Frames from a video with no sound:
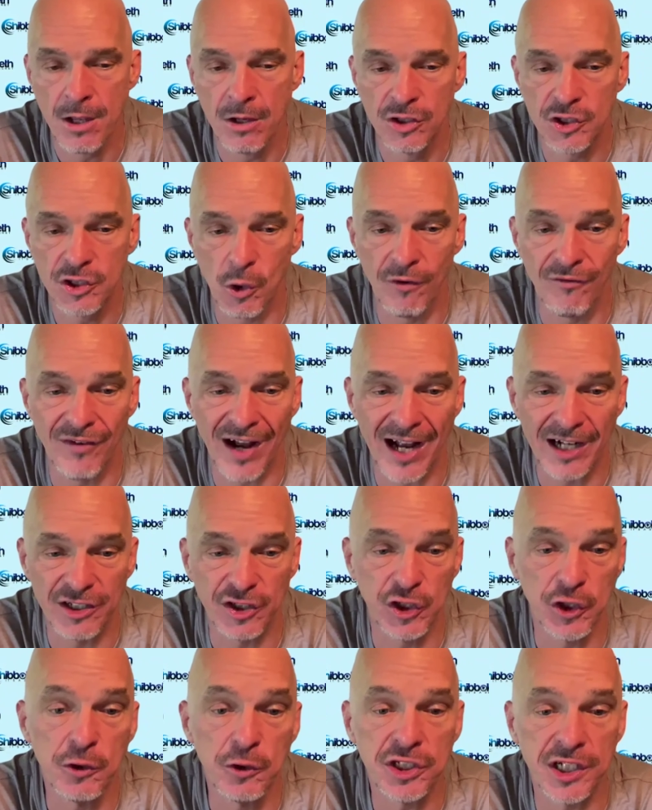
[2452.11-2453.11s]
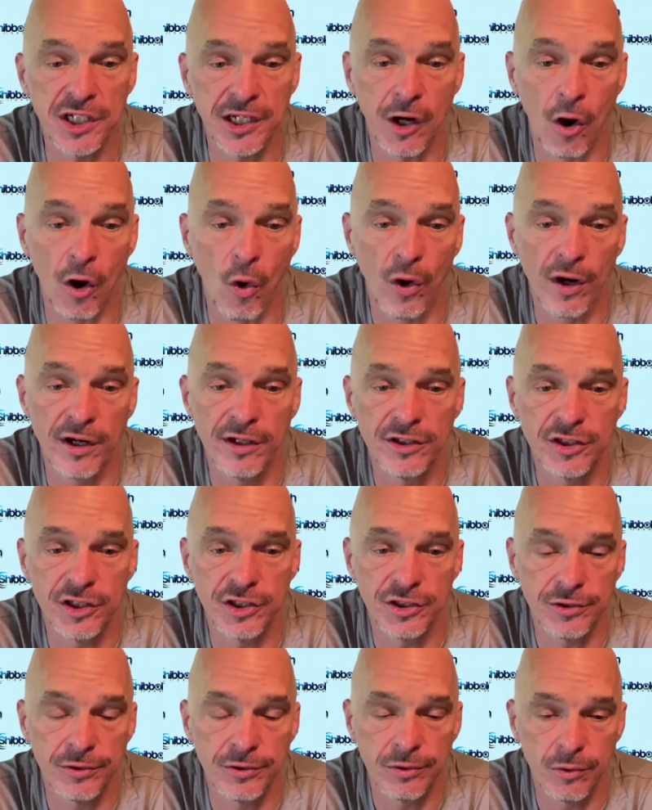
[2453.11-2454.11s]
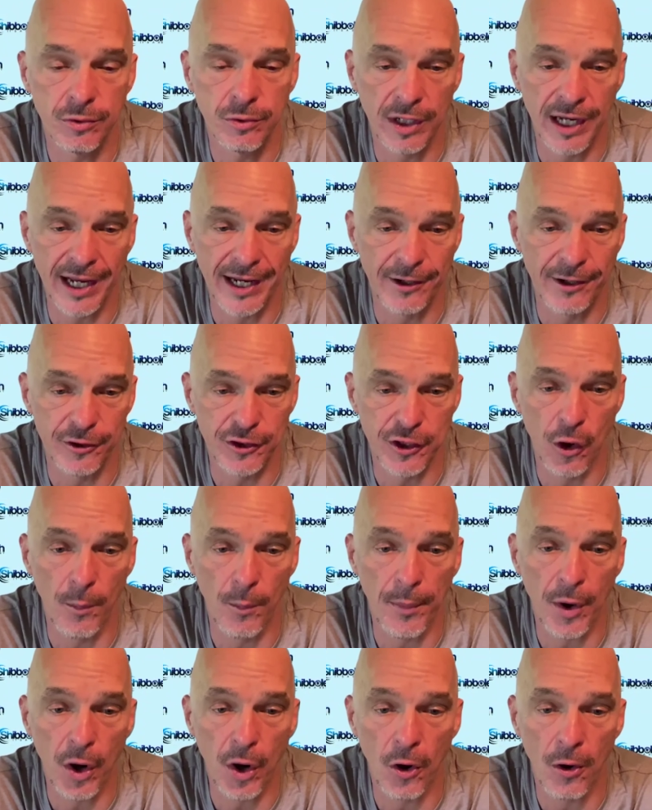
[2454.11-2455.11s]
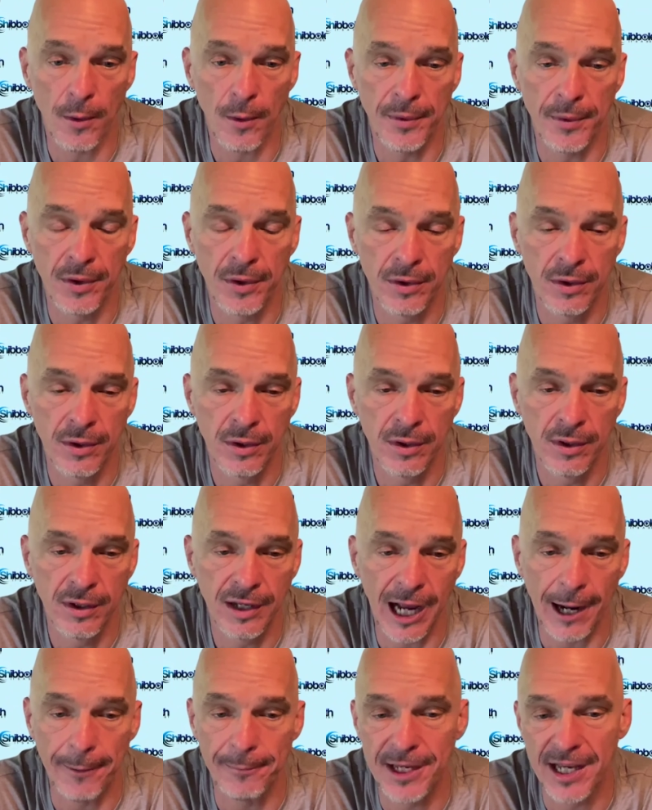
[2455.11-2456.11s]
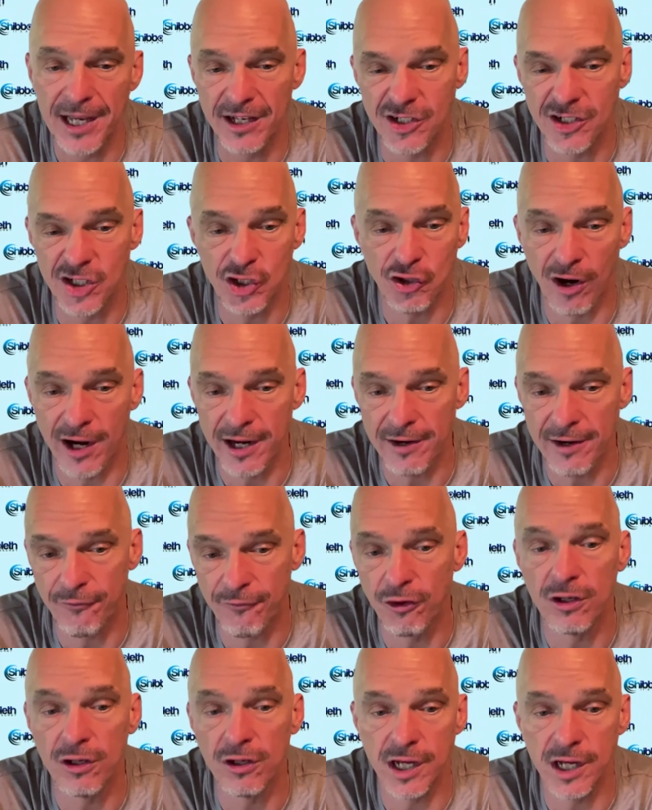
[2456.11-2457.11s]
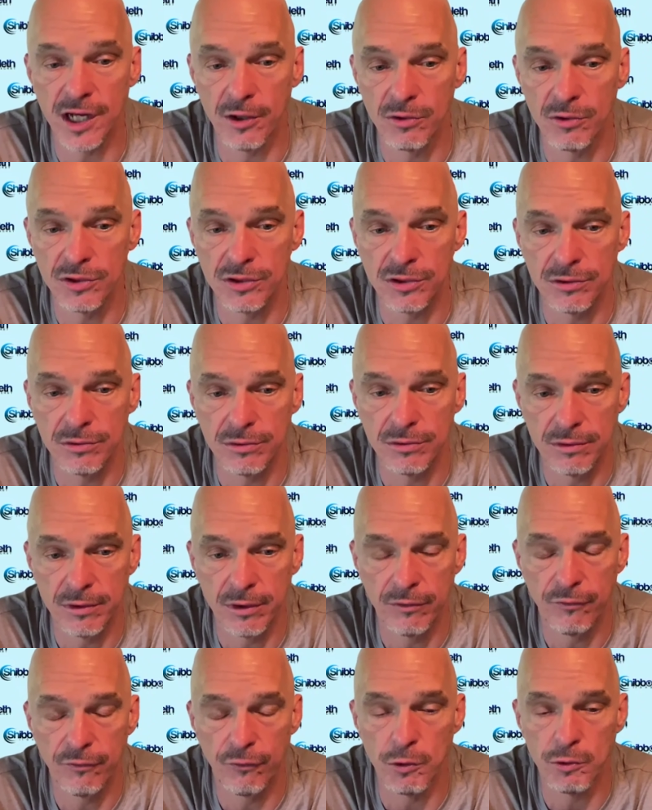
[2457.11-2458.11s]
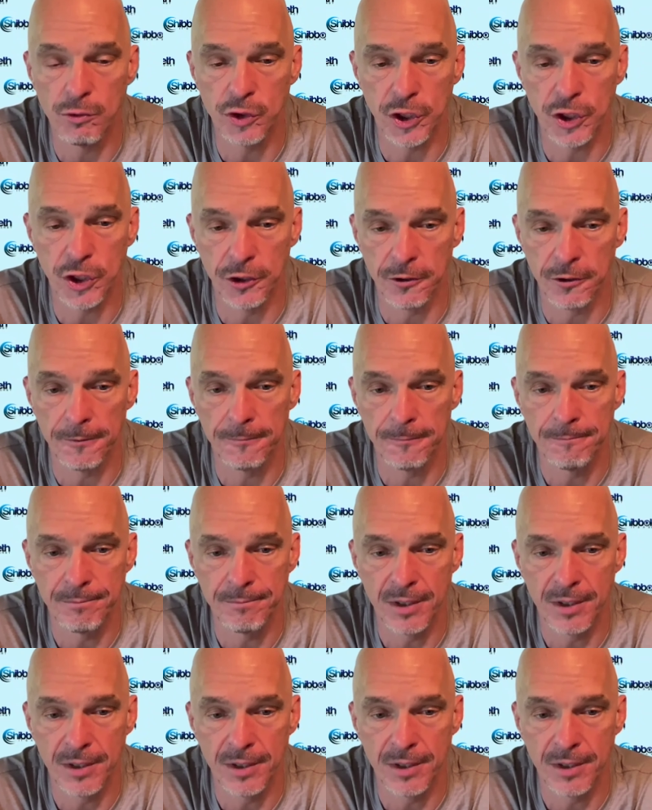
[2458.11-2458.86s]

So if I juice an orange and there's no pulp, I'm getting straight fructose, fruit sugar.